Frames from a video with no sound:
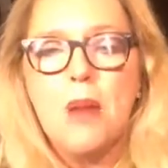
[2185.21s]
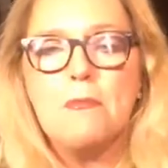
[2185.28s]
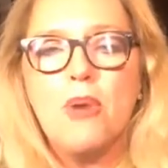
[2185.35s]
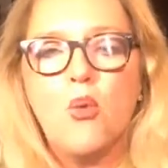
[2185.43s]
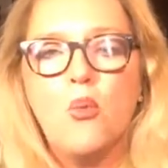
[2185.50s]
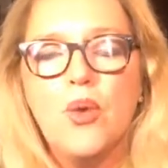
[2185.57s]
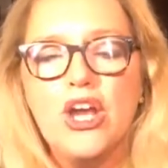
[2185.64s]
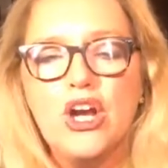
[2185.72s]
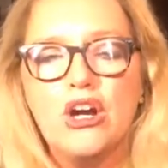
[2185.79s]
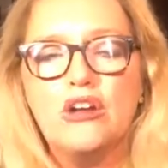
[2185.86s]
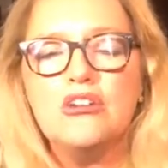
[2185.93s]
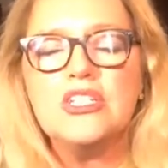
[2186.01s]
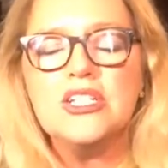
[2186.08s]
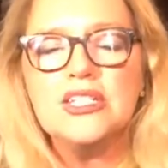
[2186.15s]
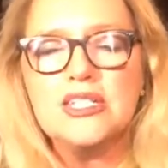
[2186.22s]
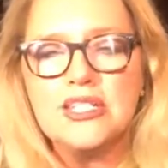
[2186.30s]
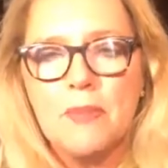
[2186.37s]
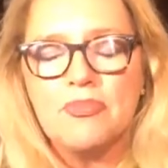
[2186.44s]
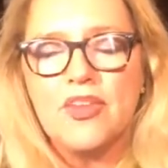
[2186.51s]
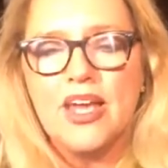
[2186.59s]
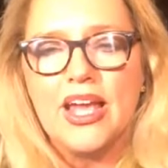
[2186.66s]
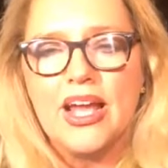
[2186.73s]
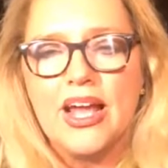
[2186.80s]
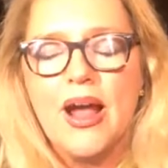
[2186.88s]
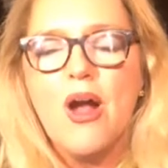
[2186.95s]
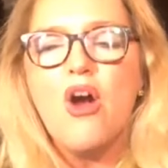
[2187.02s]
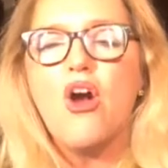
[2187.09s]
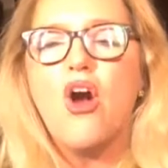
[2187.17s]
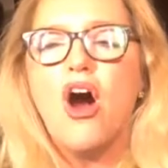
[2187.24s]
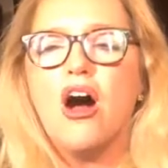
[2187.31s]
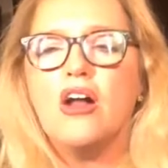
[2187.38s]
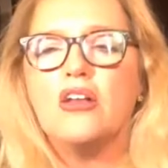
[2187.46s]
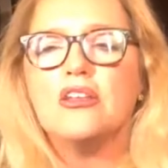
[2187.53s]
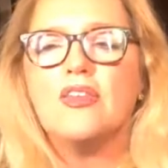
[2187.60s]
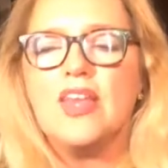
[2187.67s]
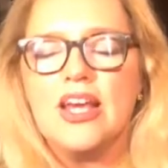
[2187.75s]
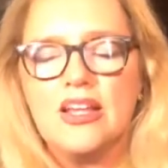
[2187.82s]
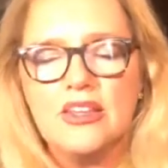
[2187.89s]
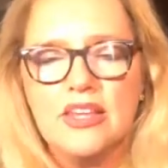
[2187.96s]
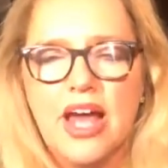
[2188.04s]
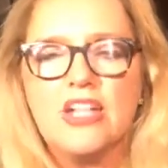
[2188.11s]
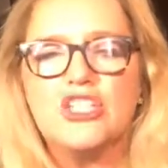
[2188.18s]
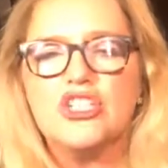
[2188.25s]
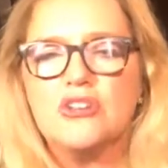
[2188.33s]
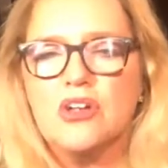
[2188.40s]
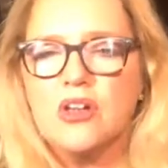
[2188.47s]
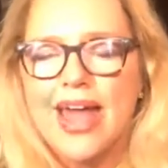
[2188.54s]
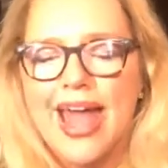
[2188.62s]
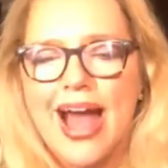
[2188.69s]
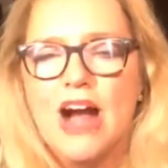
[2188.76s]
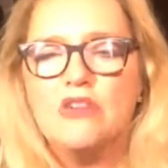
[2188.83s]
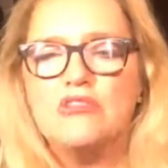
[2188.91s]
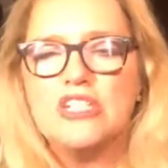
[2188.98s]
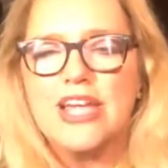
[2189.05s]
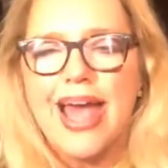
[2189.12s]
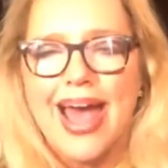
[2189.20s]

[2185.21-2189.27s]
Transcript: but we go to something called the Electoral Count